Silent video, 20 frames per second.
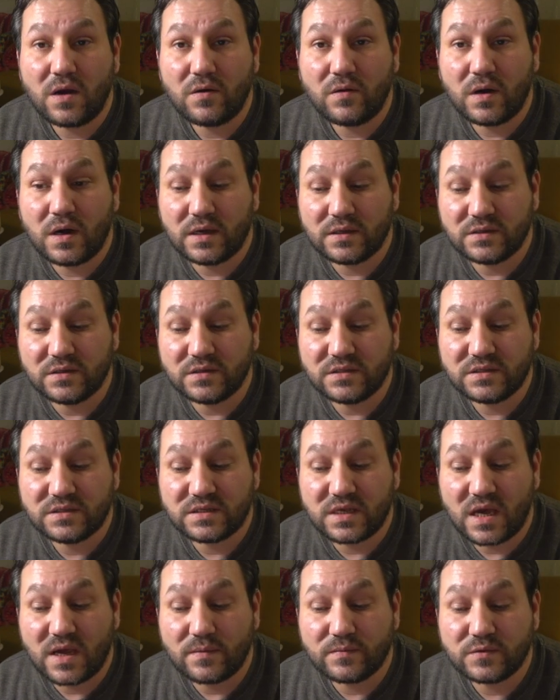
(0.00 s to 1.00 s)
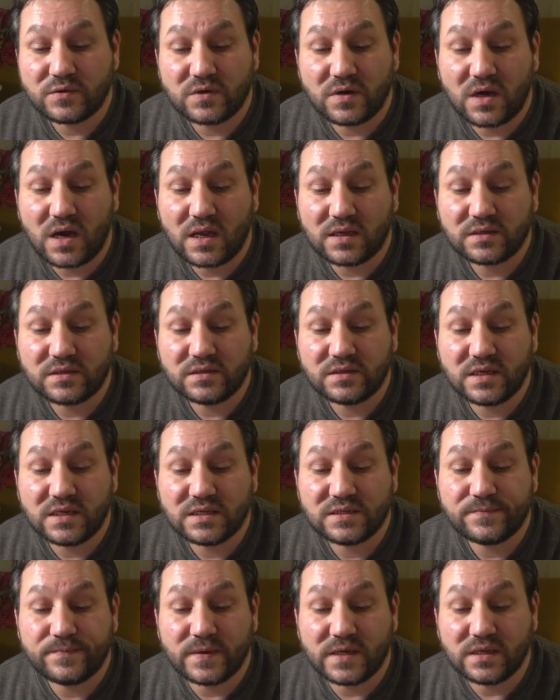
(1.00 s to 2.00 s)
others time to alter their
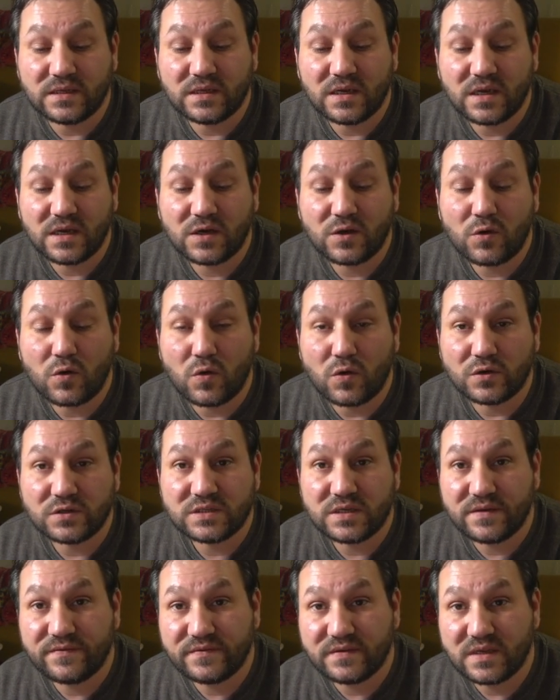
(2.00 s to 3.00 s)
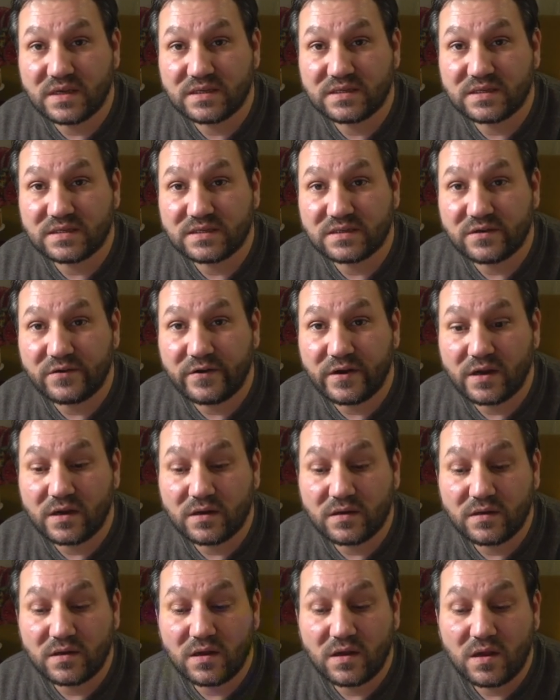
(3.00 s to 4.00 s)
speed and course if necessary.
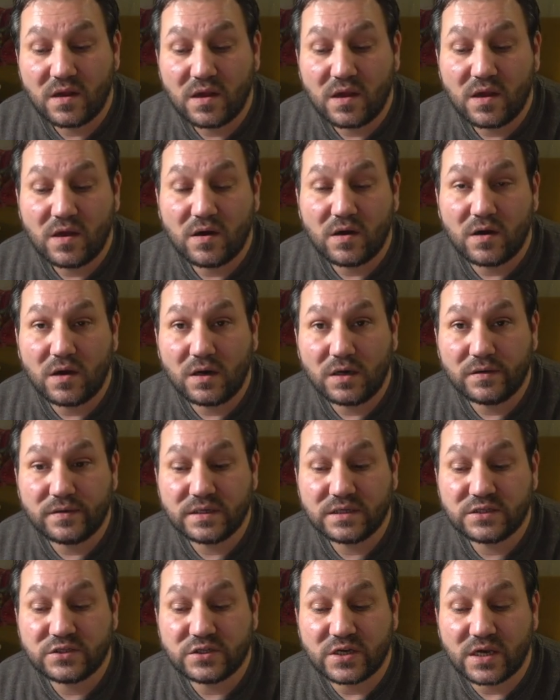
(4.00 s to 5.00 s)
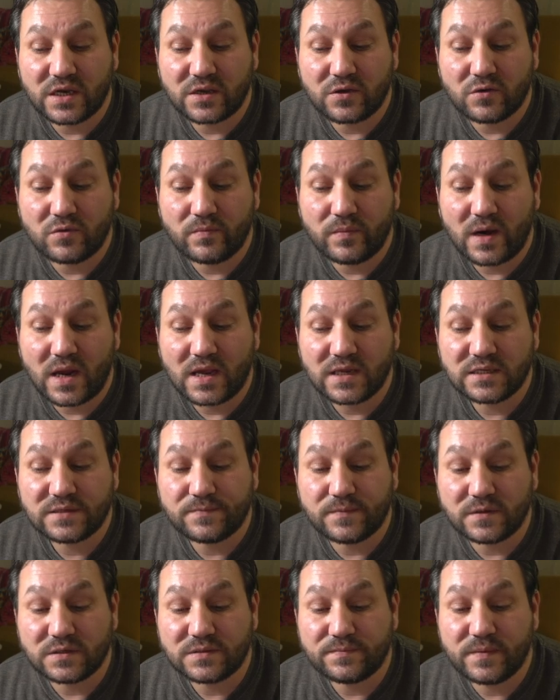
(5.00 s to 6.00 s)
Always check your blind
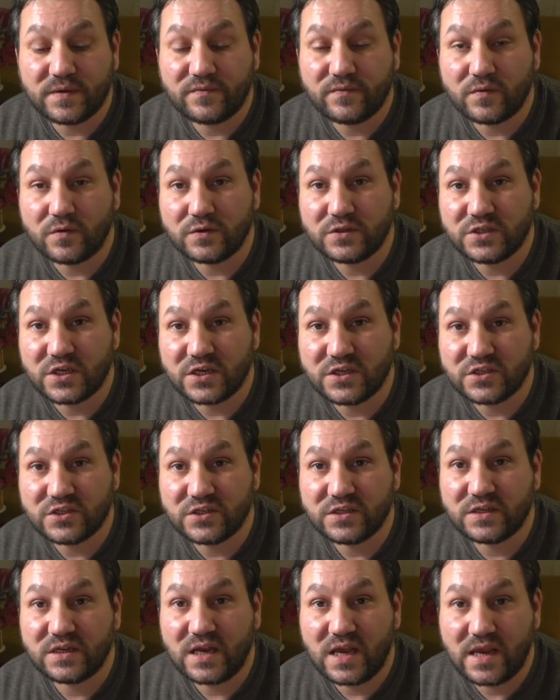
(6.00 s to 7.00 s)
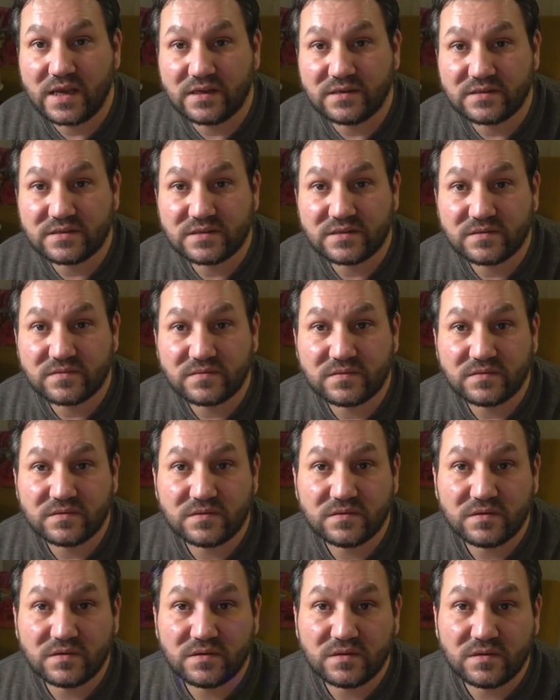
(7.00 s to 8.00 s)
spots before changing lanes.
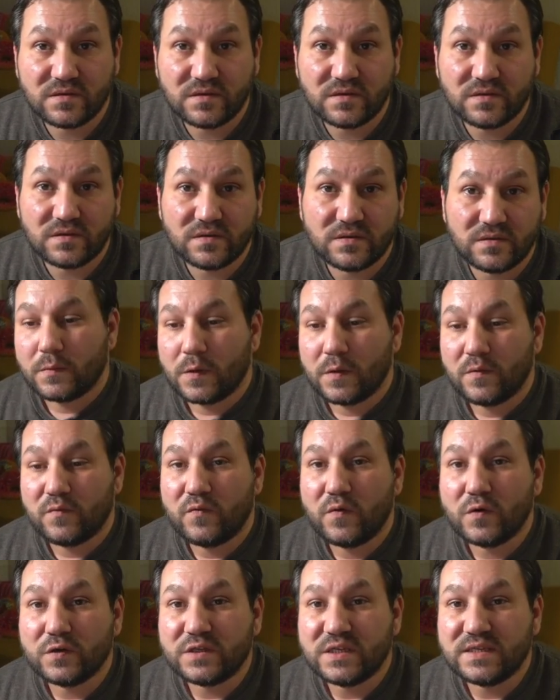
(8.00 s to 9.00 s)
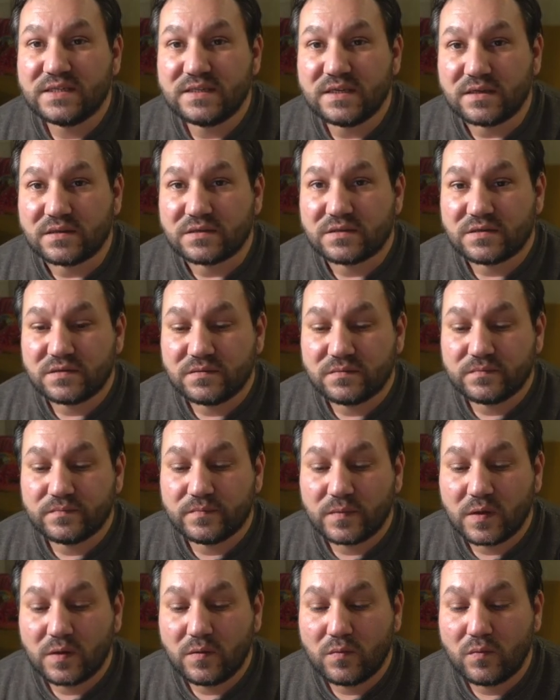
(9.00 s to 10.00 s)
46.
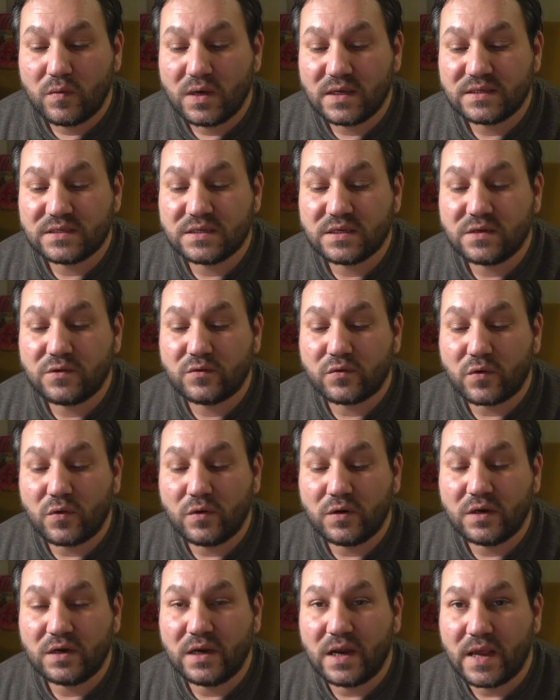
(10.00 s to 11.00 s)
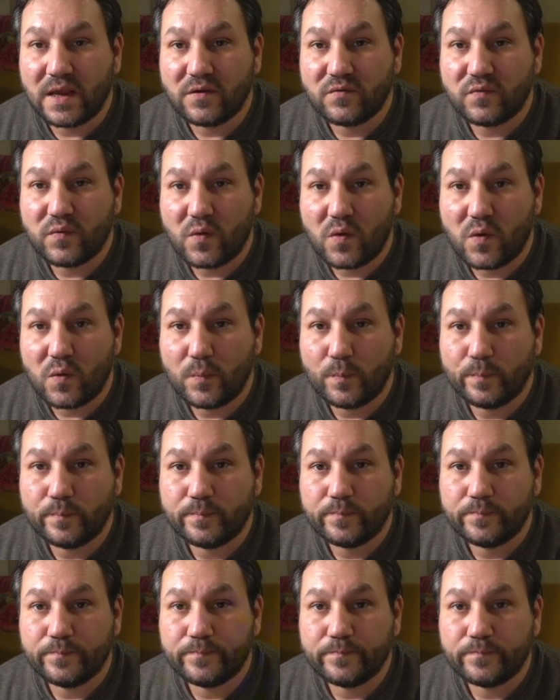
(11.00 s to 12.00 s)
What's a crawler lane for?
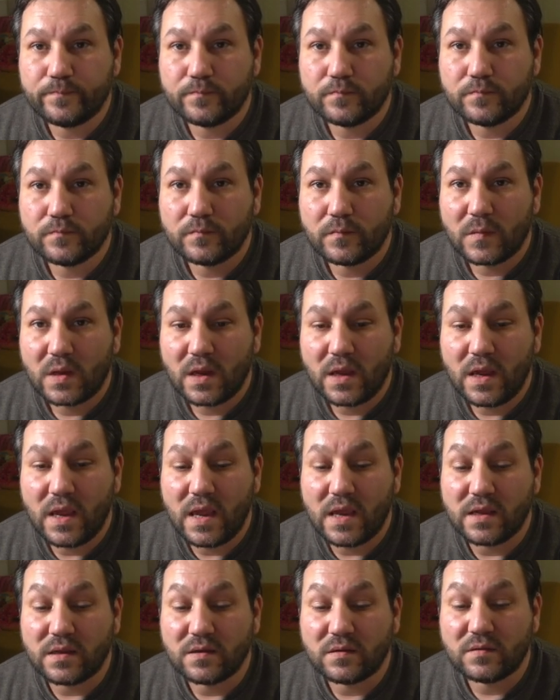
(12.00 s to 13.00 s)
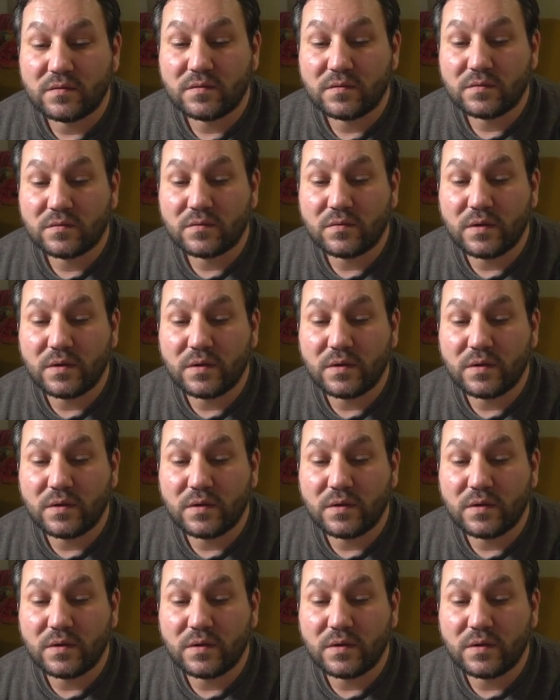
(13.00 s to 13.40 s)
A. To